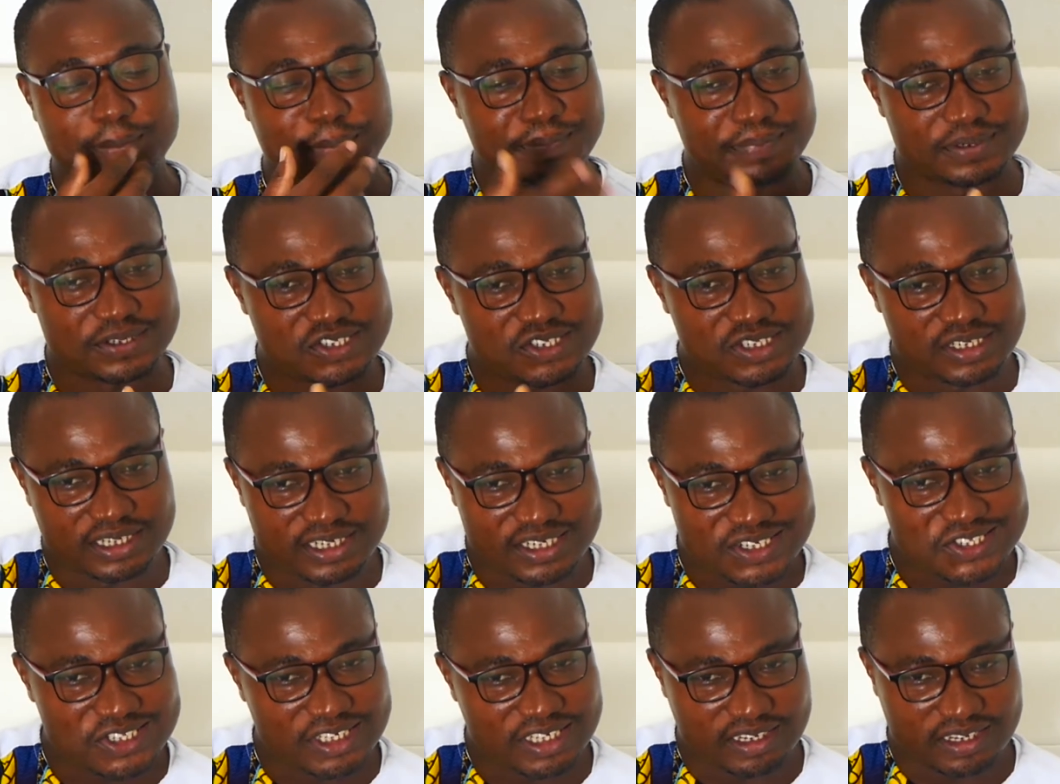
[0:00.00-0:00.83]

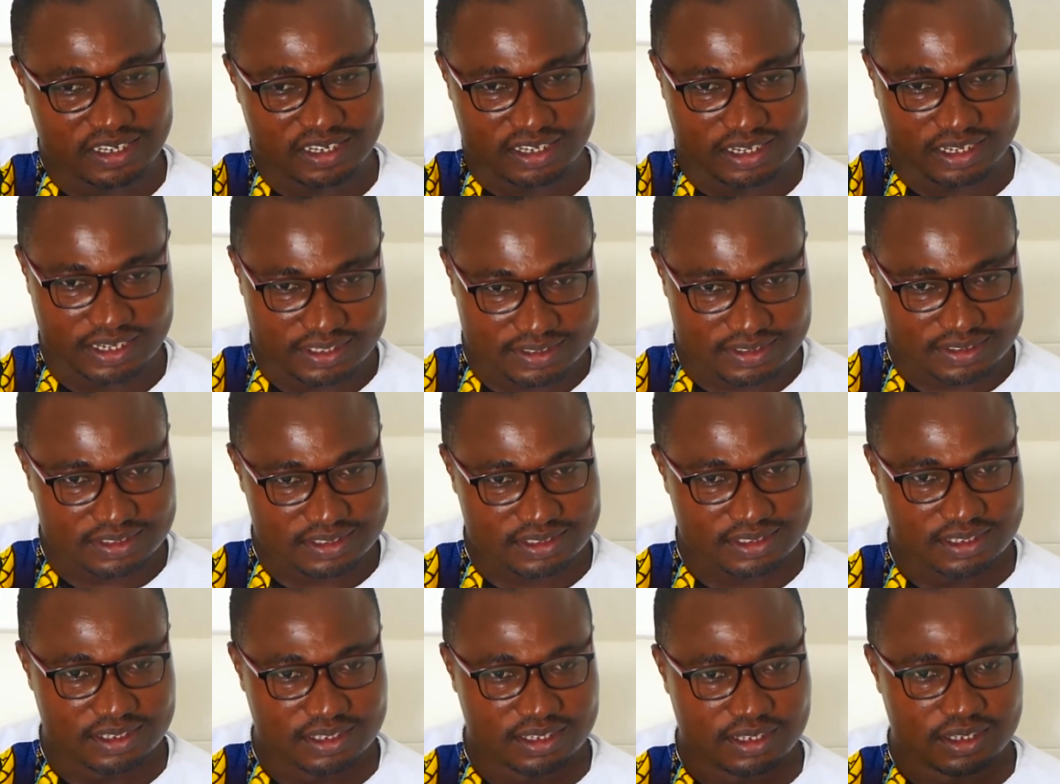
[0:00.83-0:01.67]
business in that.
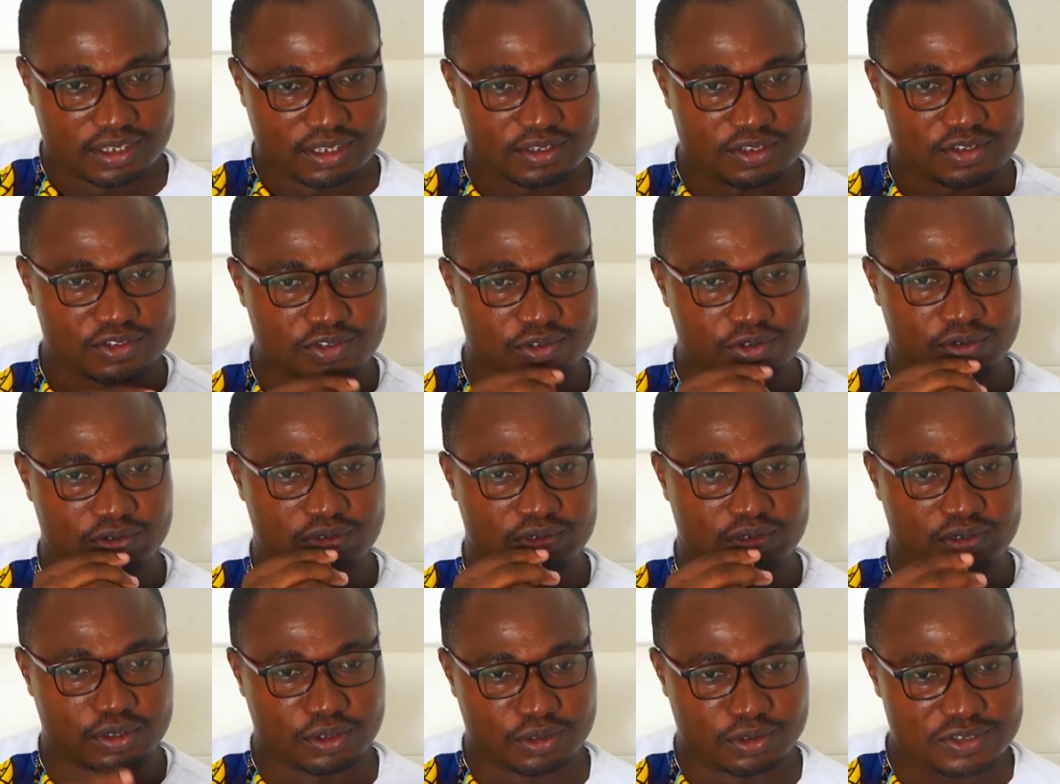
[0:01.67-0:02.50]
Okay. So
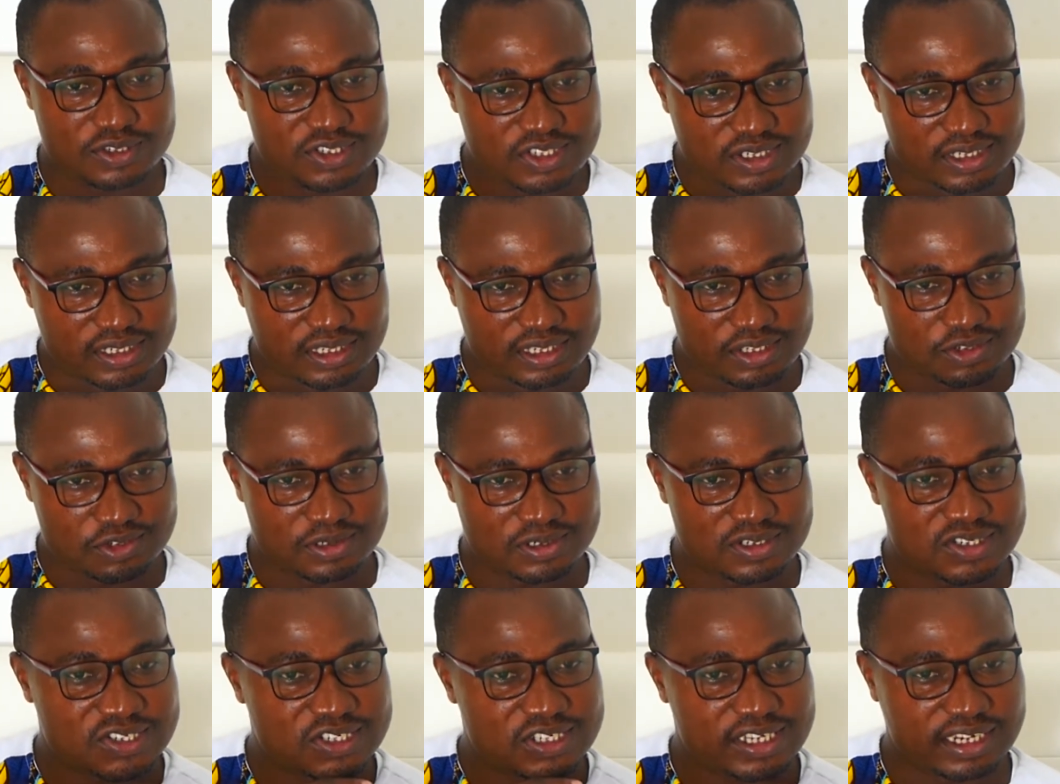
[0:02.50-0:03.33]
those days
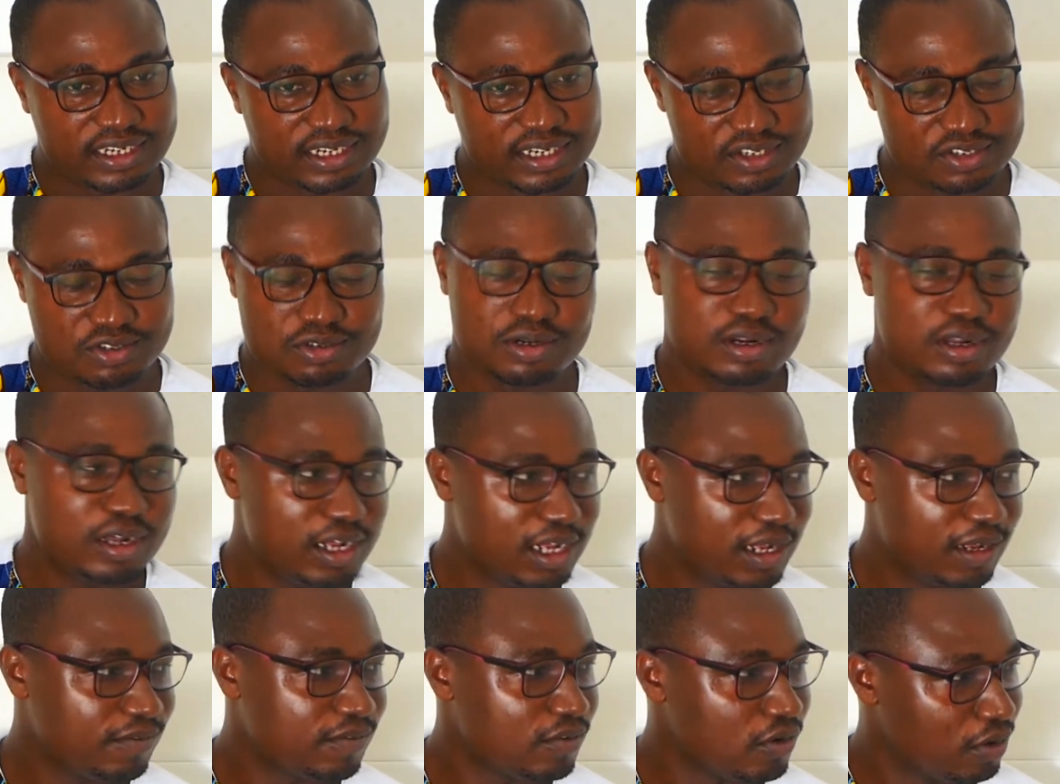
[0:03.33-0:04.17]
on Sundays, you don't
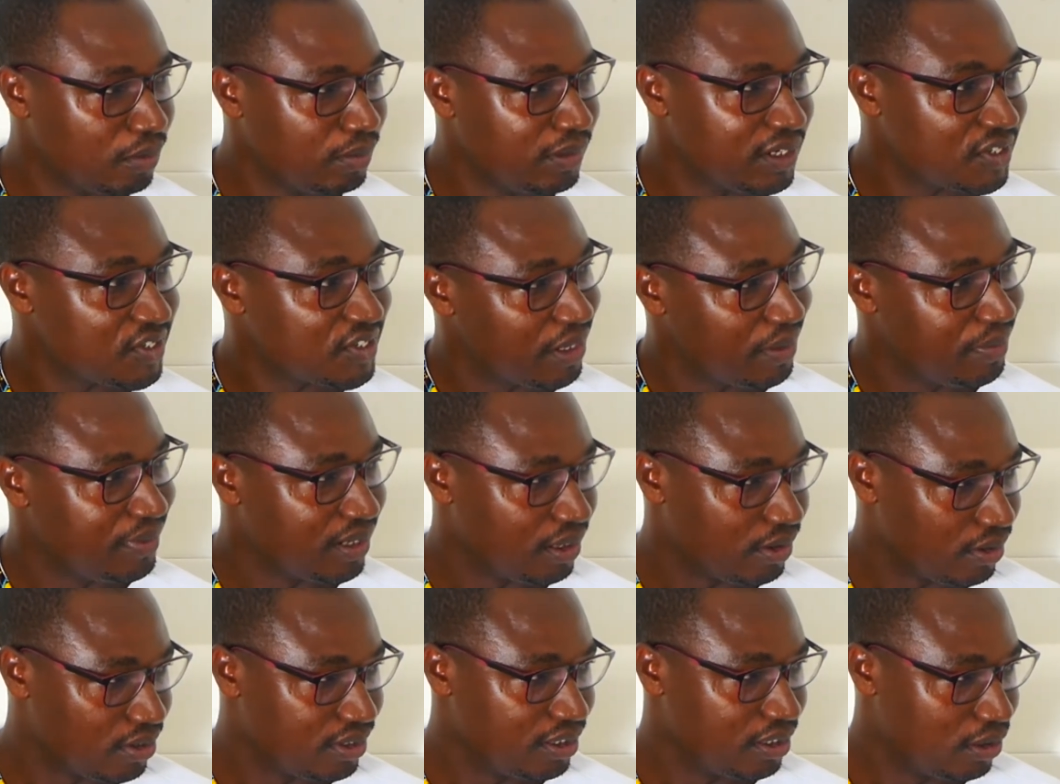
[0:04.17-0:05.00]
have cobblers coming
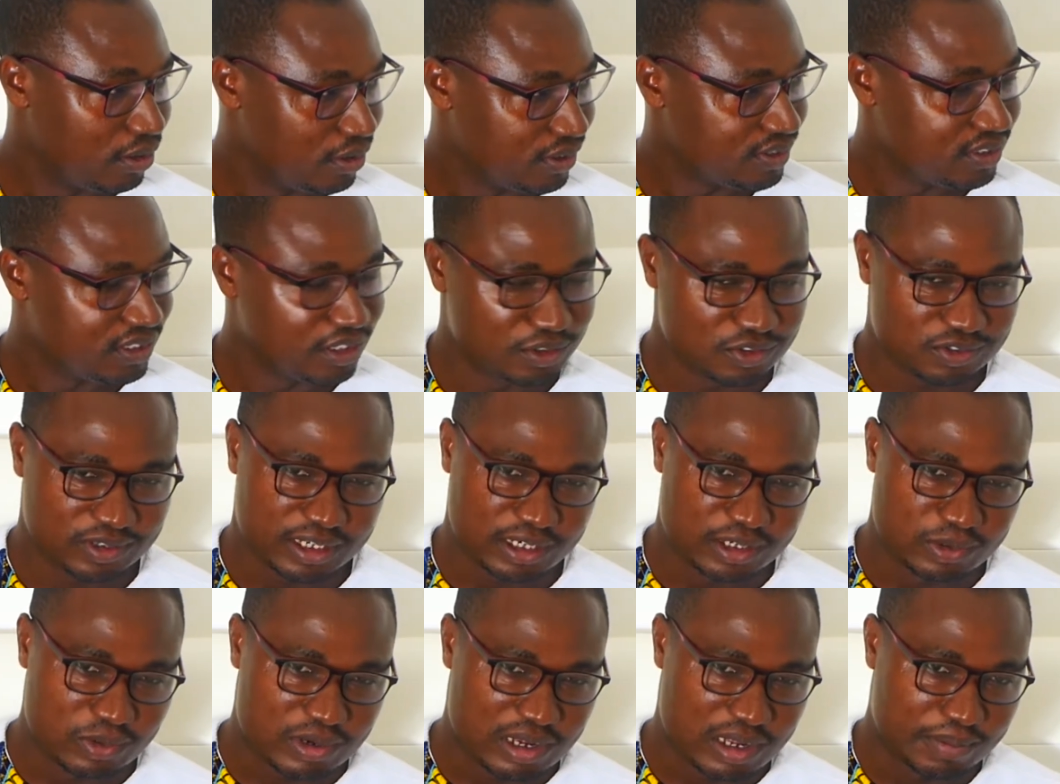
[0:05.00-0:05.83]
around a lot. They
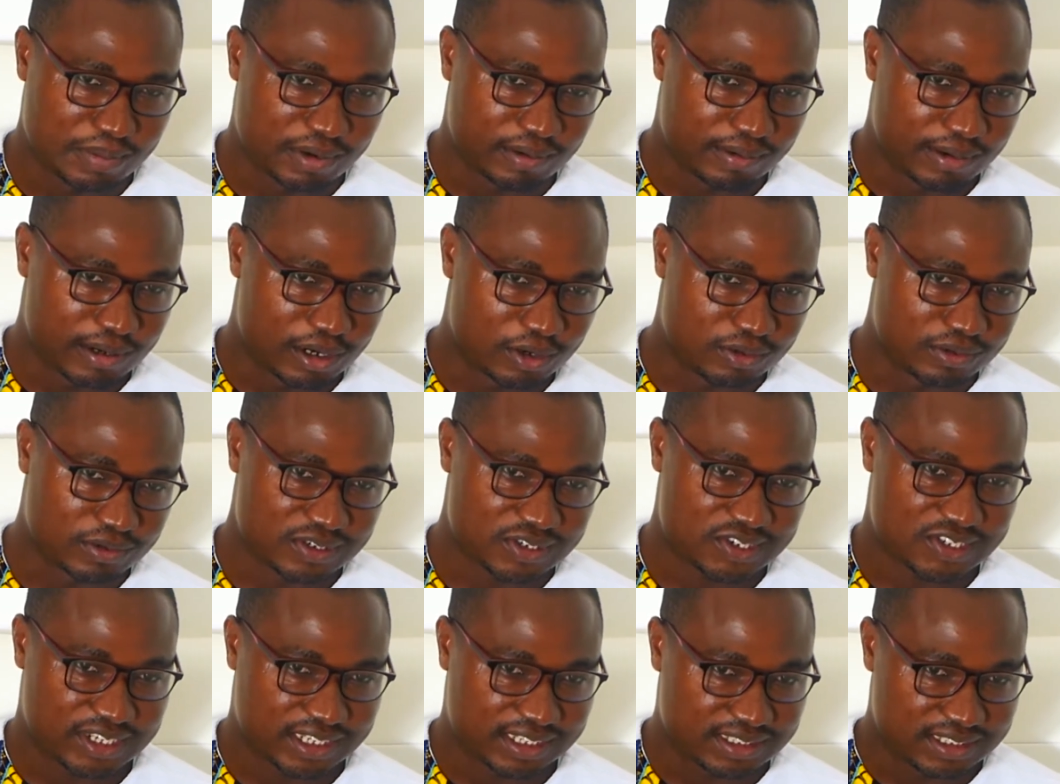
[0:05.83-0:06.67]
usually will come around
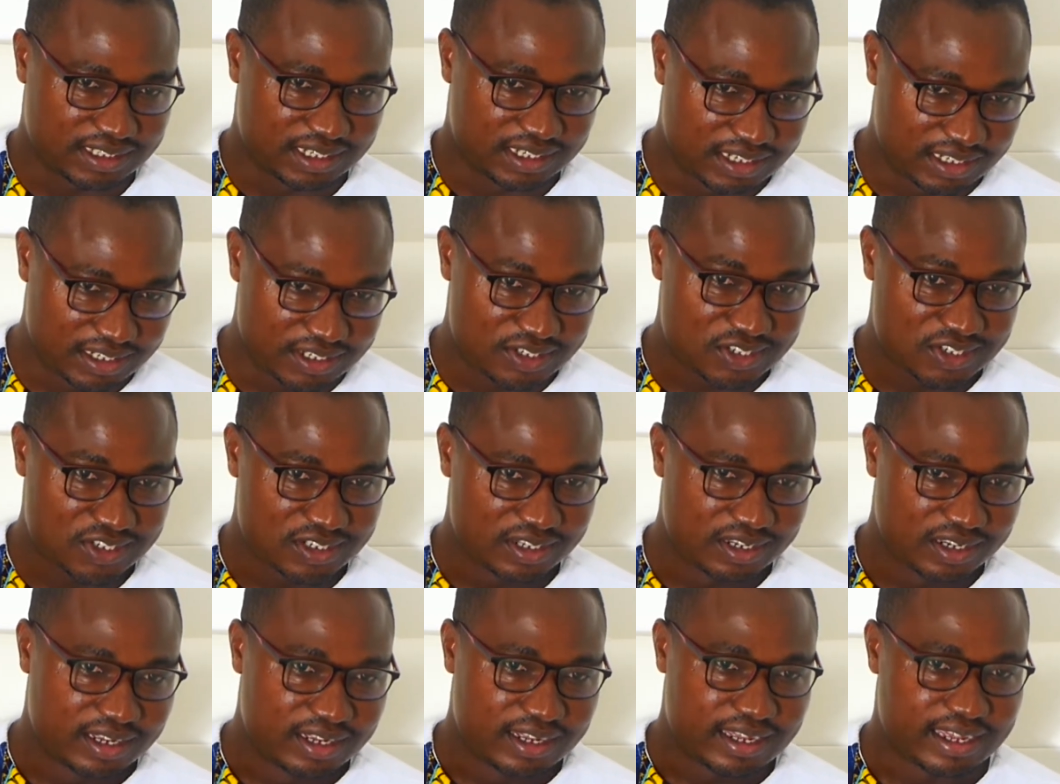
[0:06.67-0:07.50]
on Saturdays
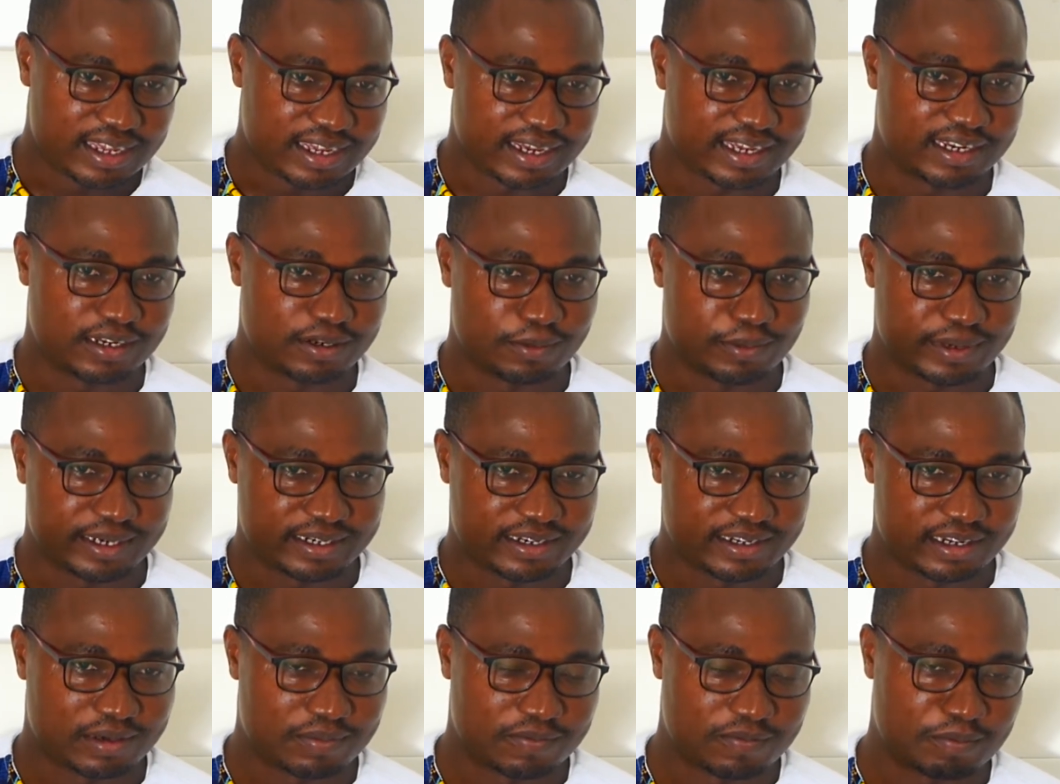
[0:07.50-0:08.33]
and get the work
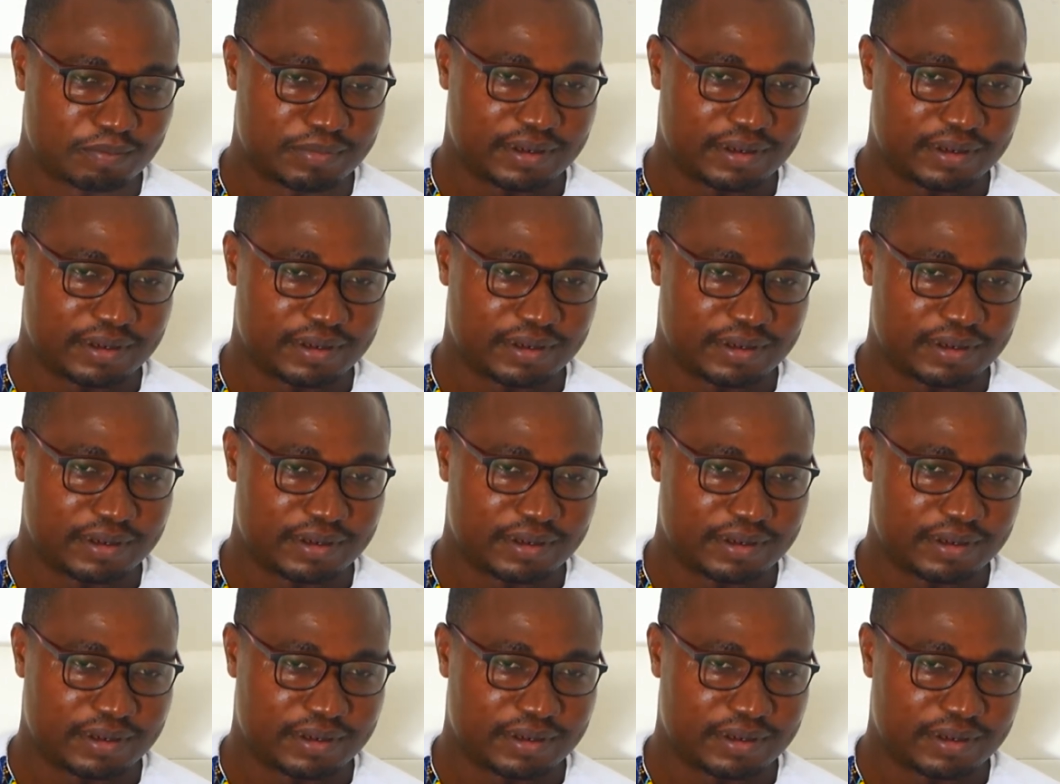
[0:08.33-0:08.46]
done.